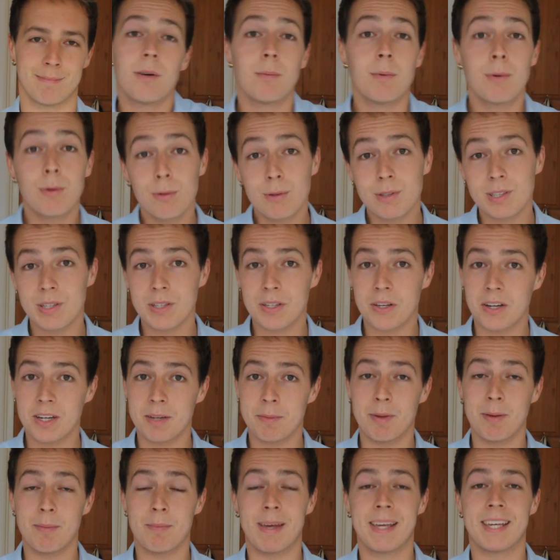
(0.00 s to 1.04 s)
We're also going to
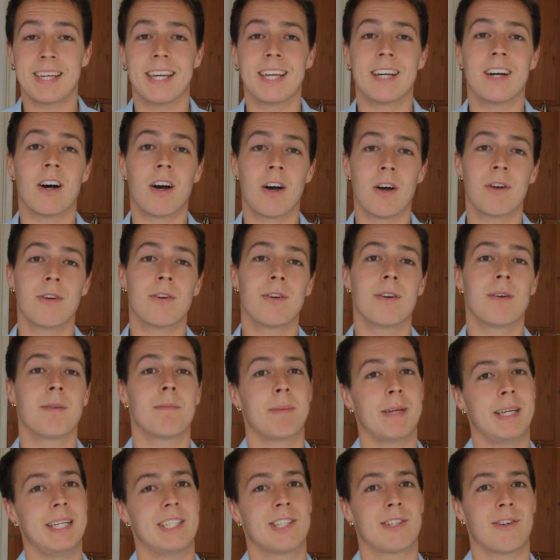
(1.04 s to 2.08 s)
be making our own
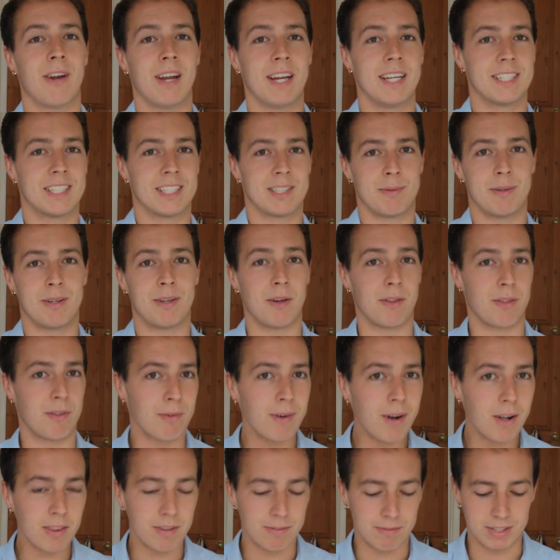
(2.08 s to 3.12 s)
peace cranes as we go
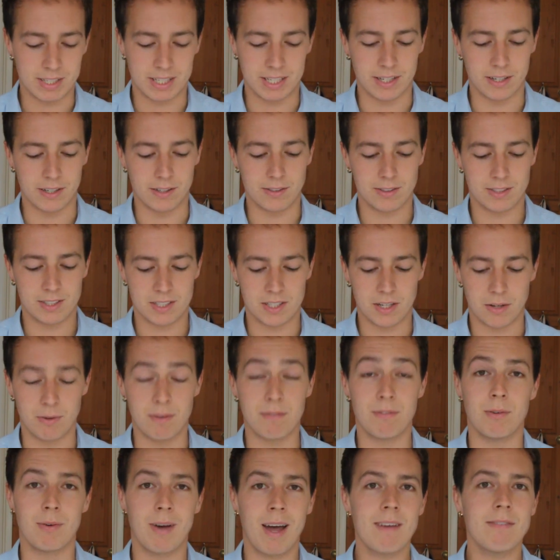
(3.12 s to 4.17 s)
throughout the video, so if
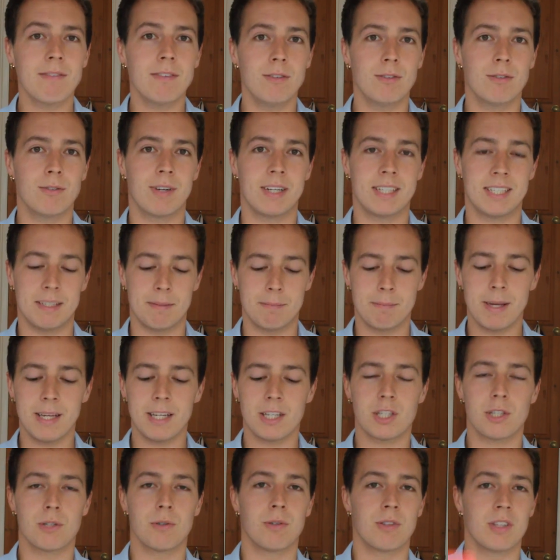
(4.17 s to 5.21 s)
you haven't already, make
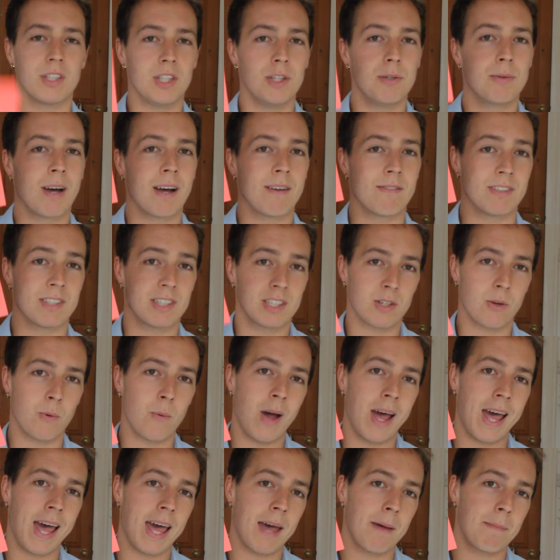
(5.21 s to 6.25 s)
sure that you have a
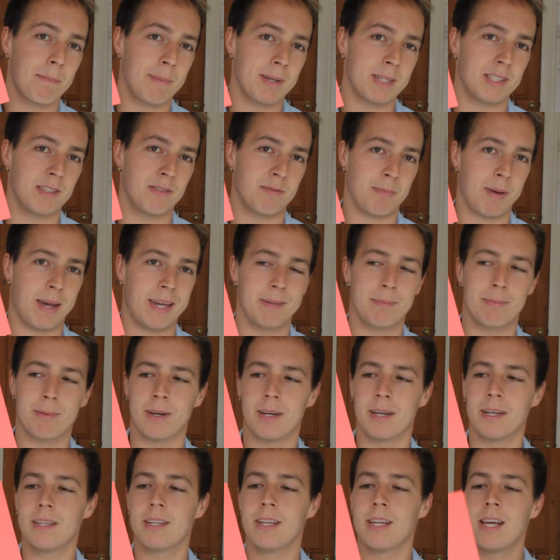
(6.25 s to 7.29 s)
square bit of
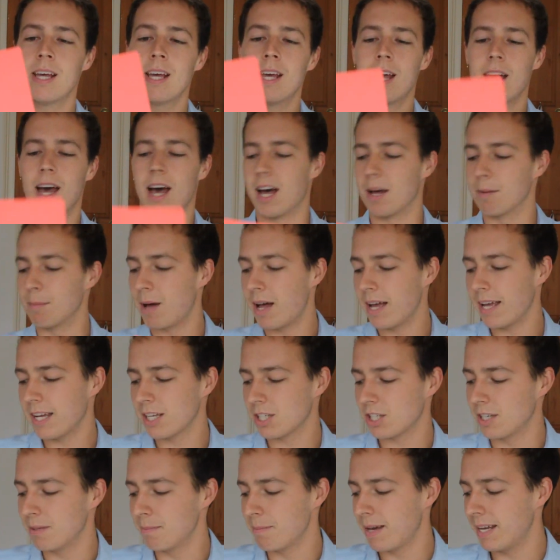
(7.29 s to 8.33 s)
paper. I
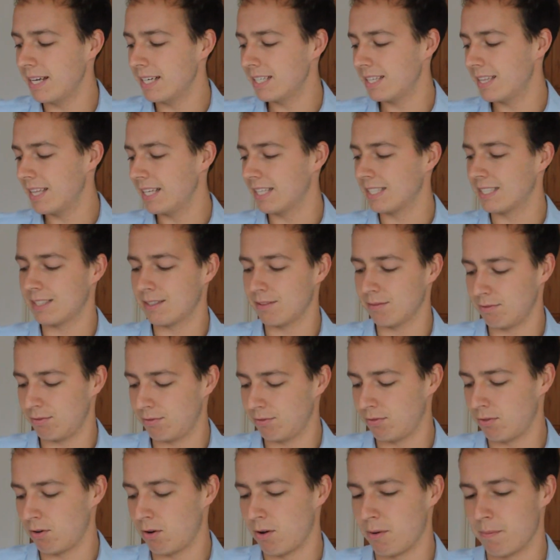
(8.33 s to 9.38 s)
actually made this
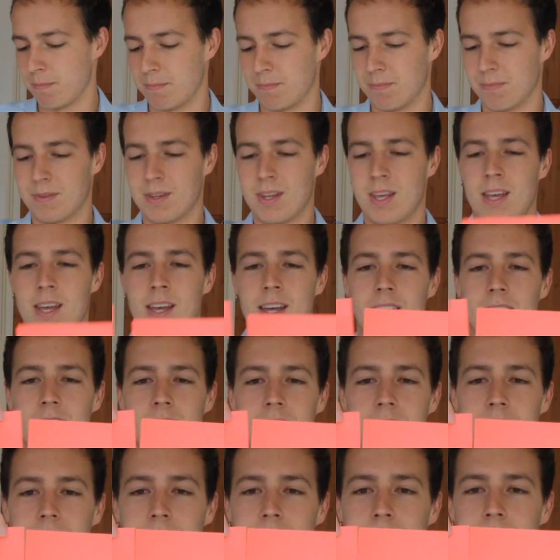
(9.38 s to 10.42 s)
from
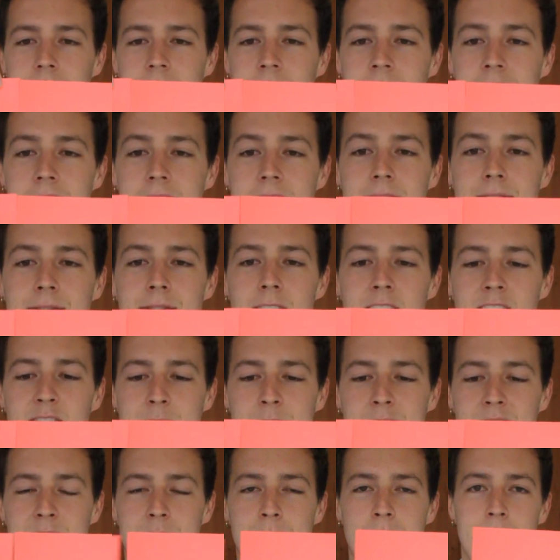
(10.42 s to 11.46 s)
an A5
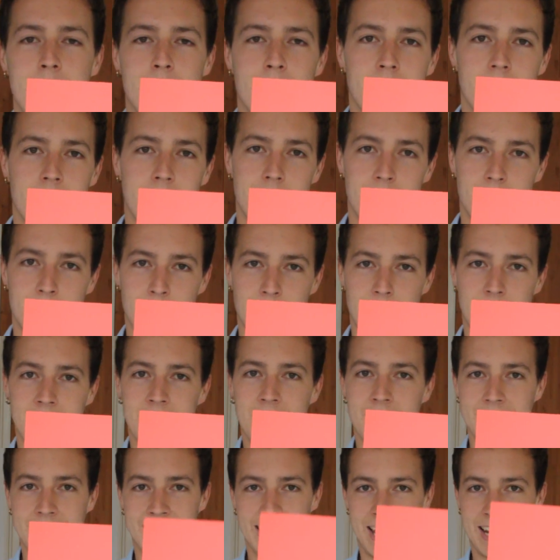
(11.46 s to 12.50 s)
bit of paper, which I
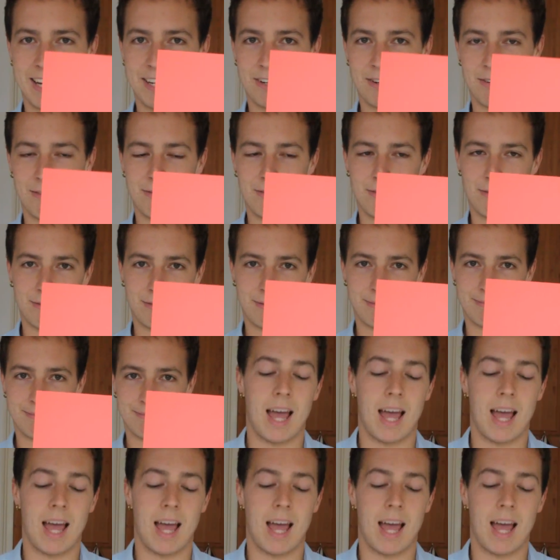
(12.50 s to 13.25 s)
cut the end off of.